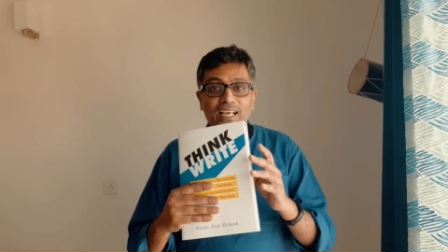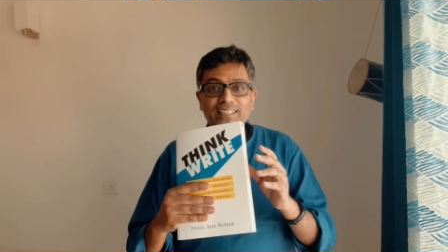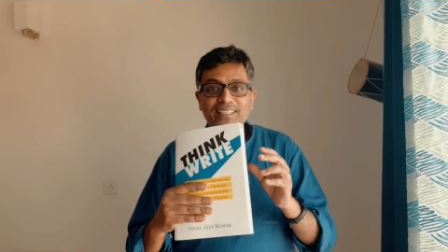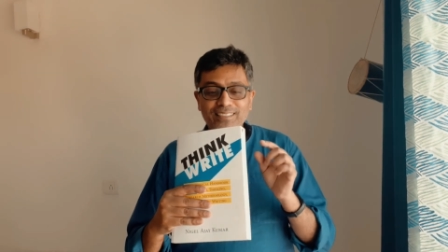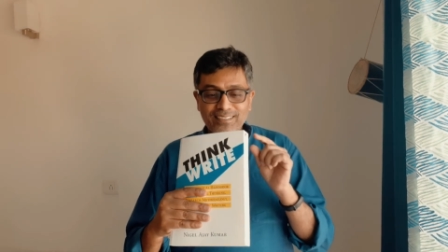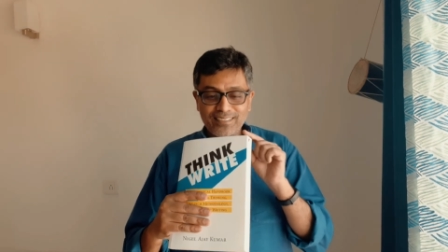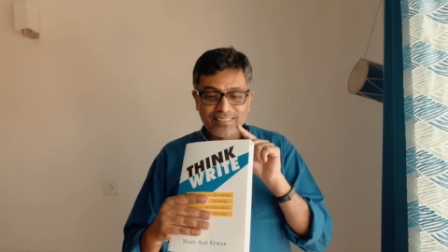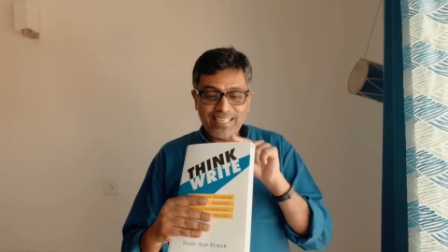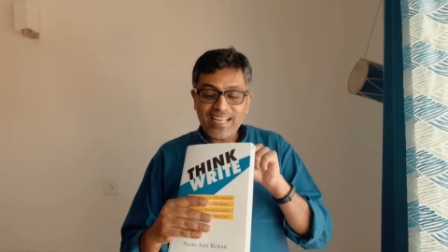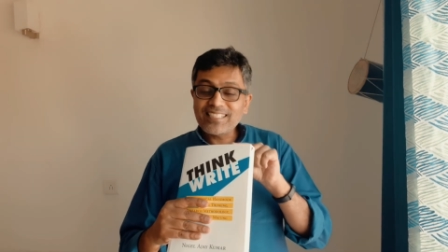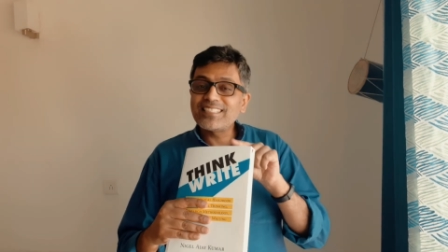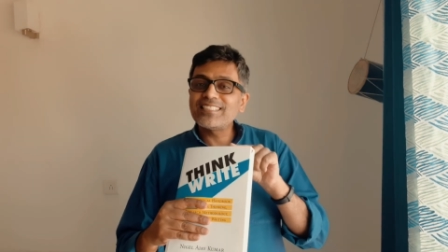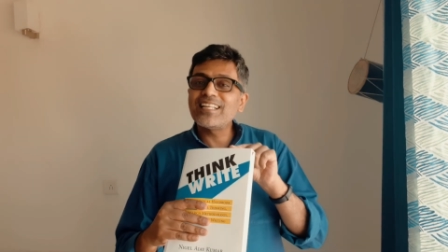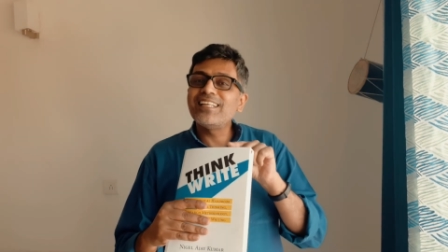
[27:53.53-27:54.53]
that the
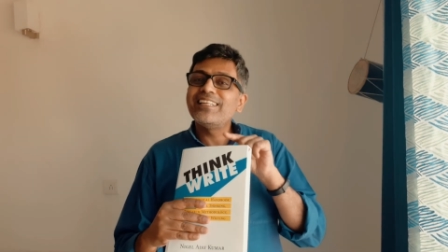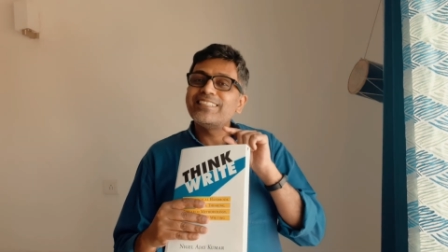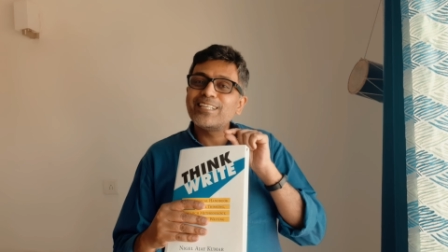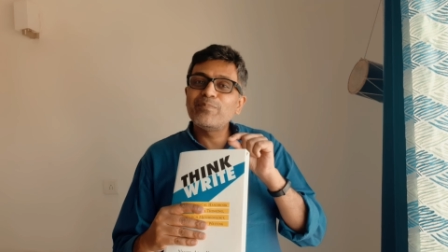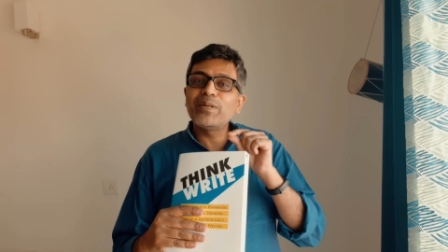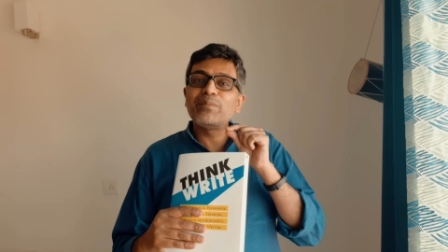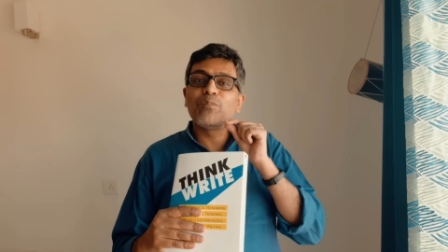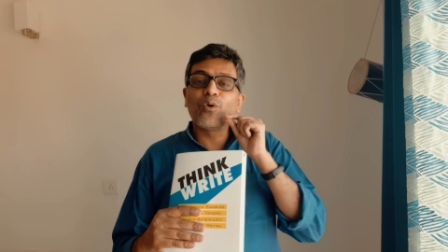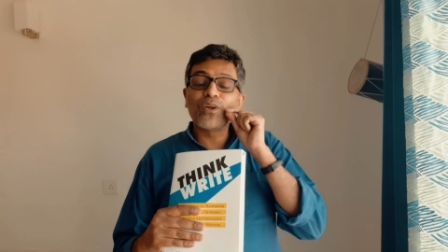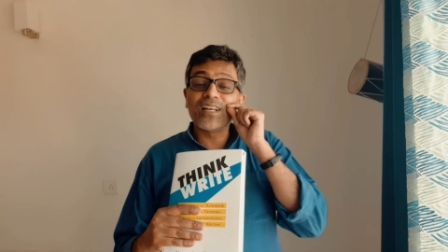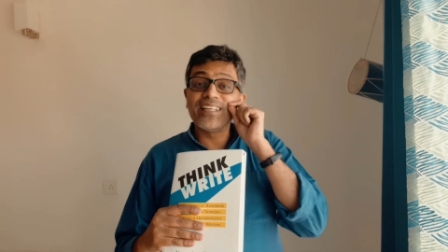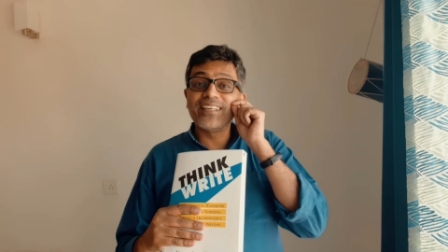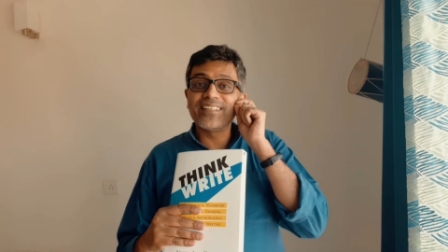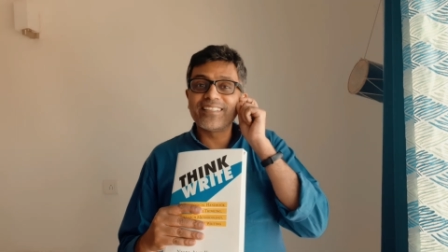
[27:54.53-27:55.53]
text is a little bit more
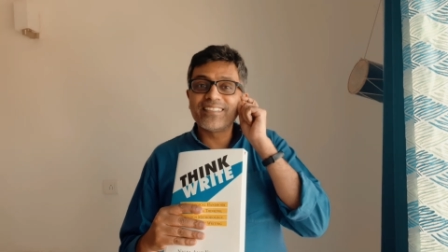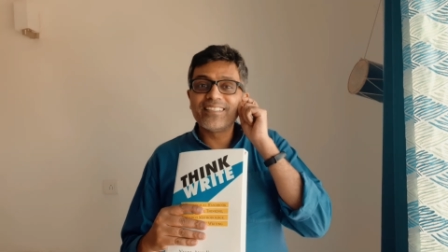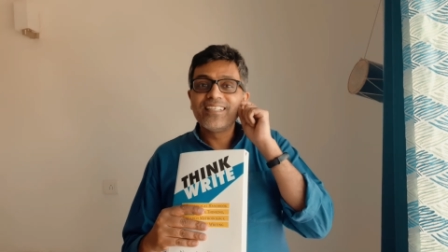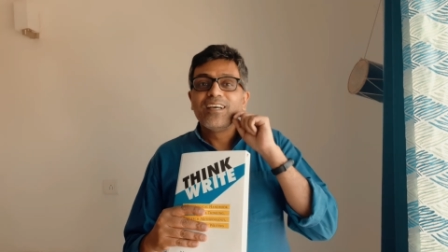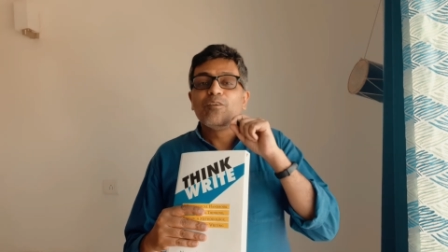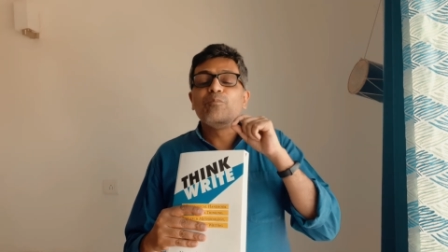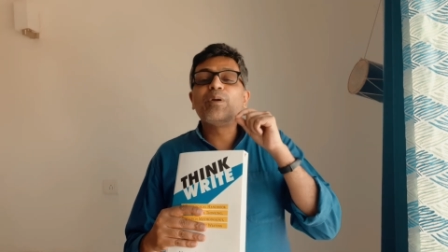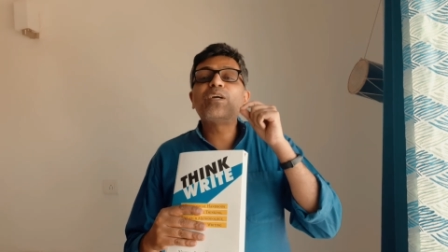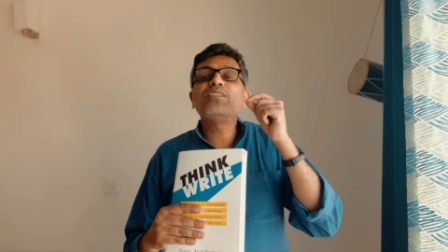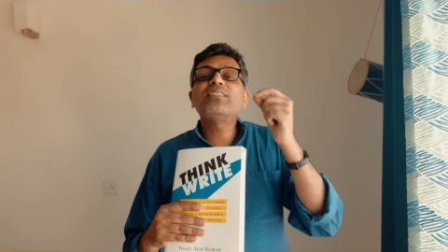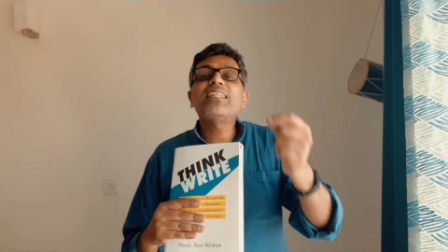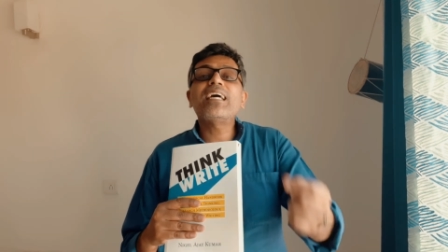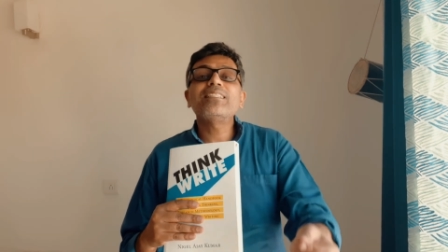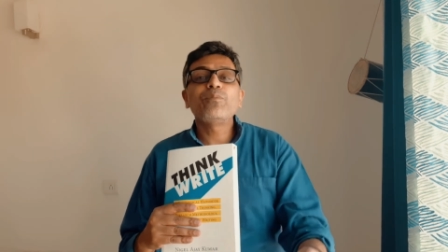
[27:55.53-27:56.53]
clearer because
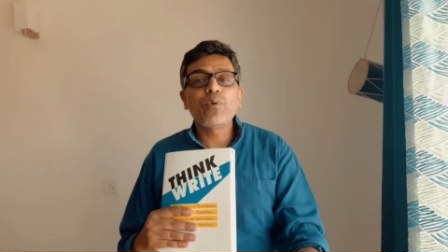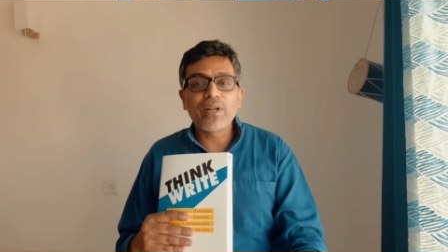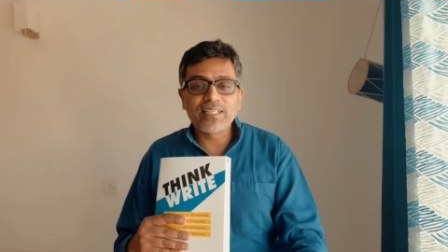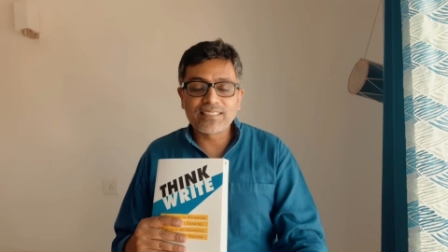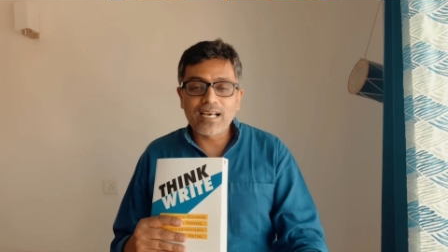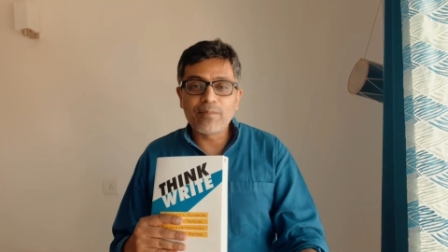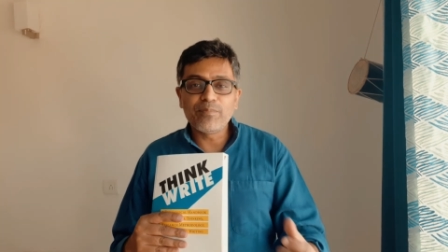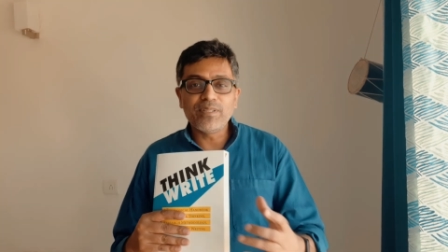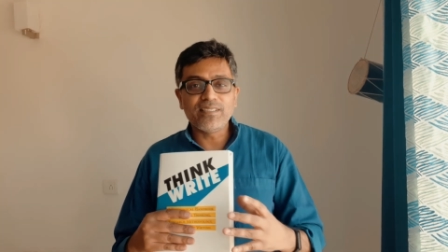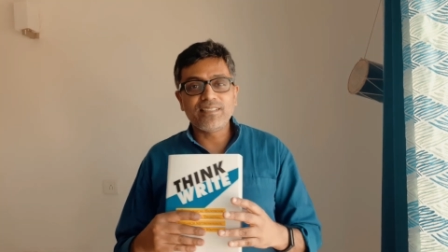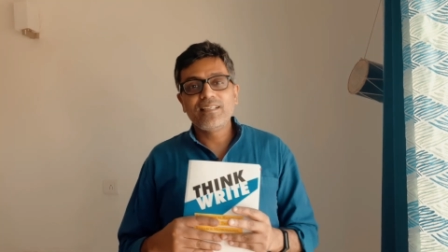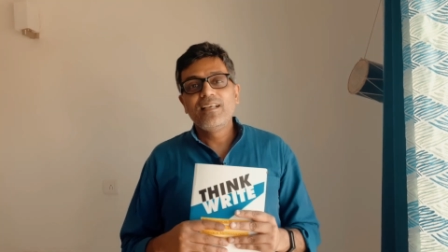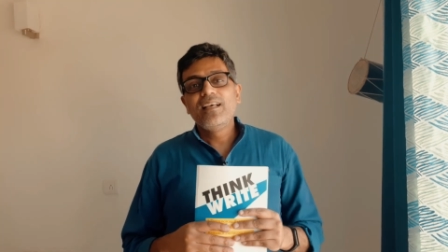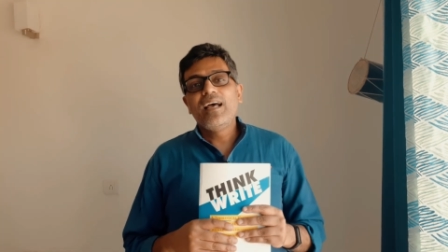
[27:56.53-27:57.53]
it has more
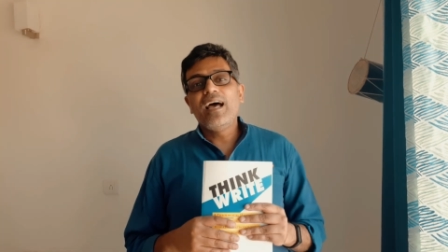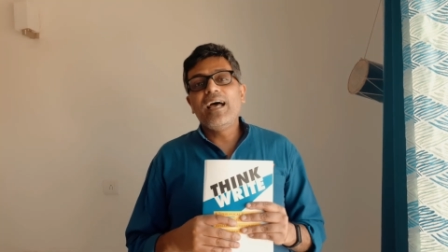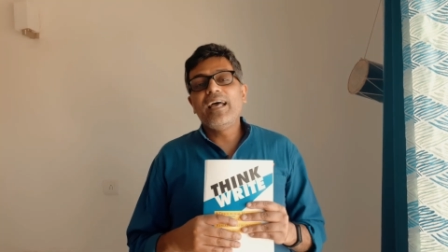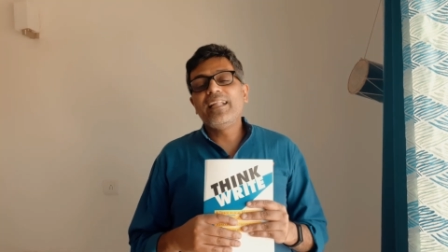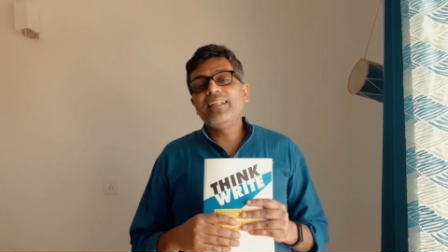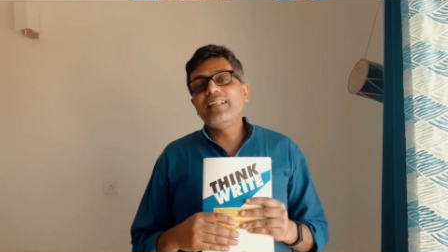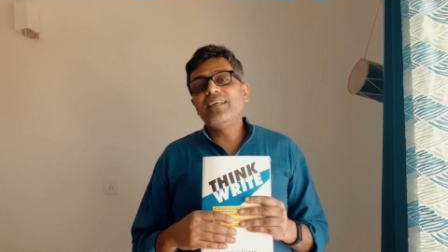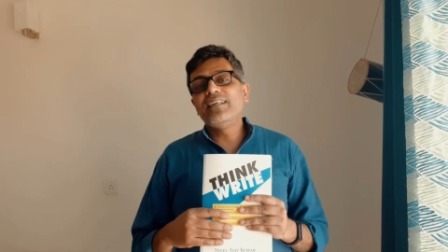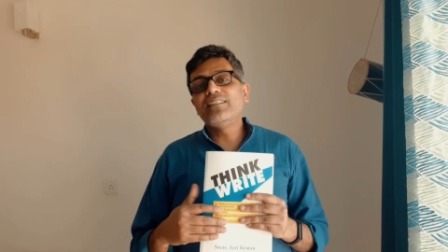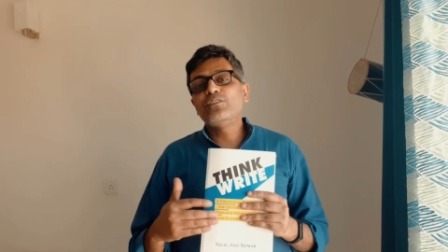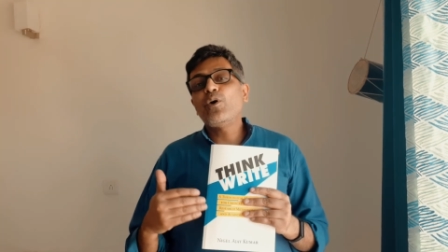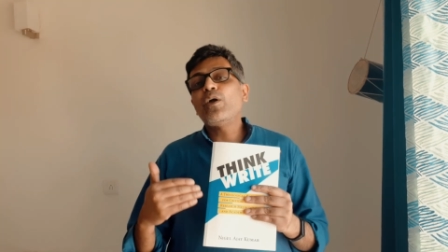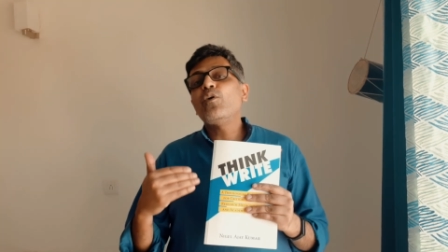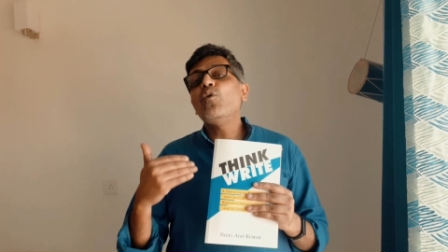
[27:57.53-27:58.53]
examples. And uh,
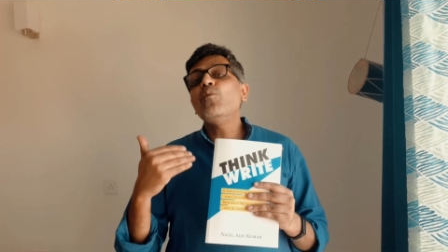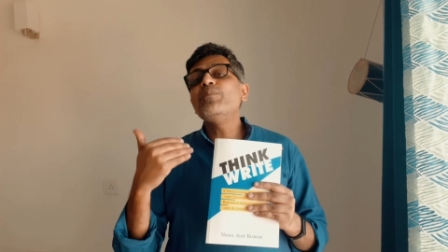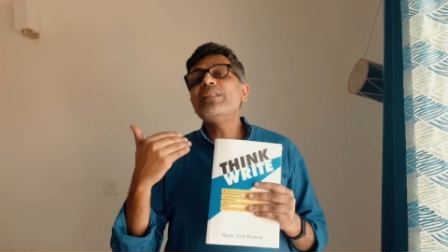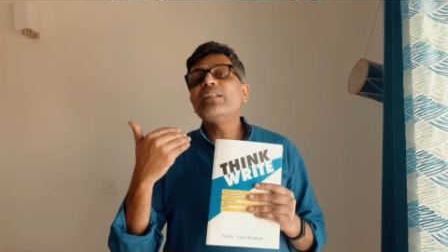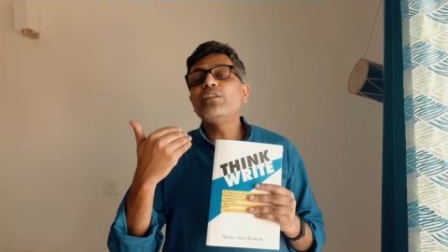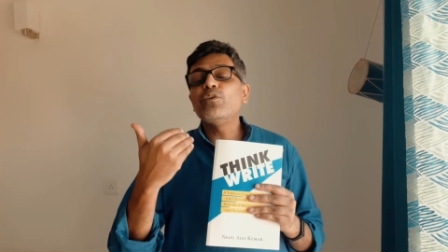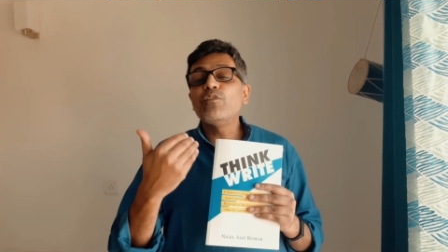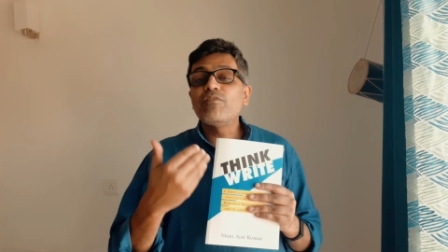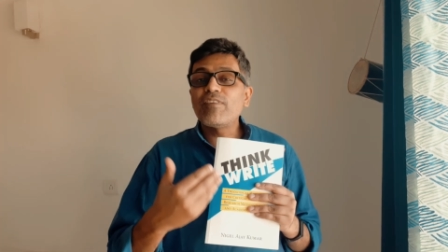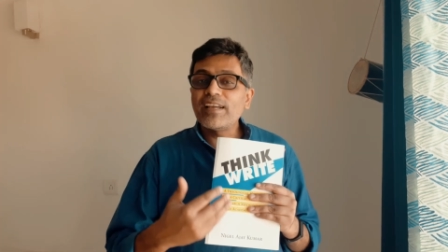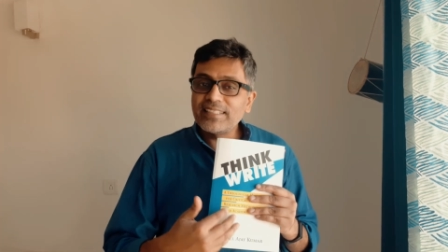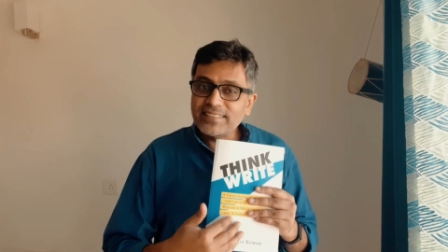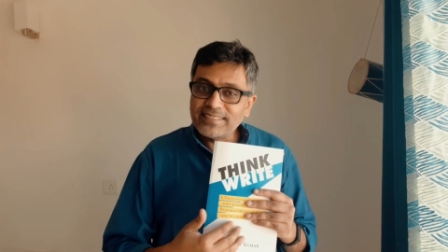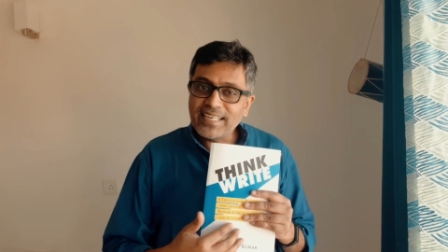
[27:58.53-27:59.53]
so I hope that you will
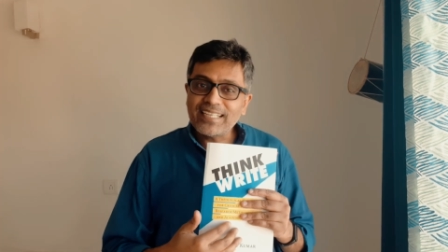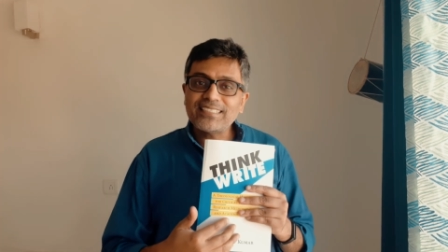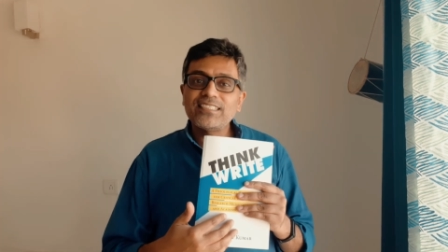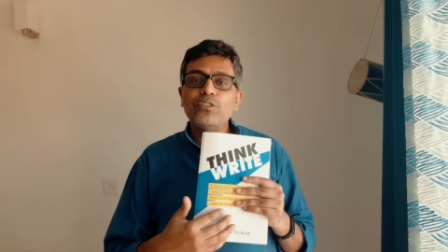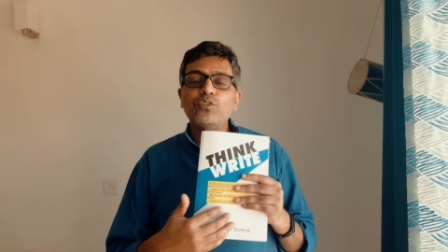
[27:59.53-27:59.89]
find the text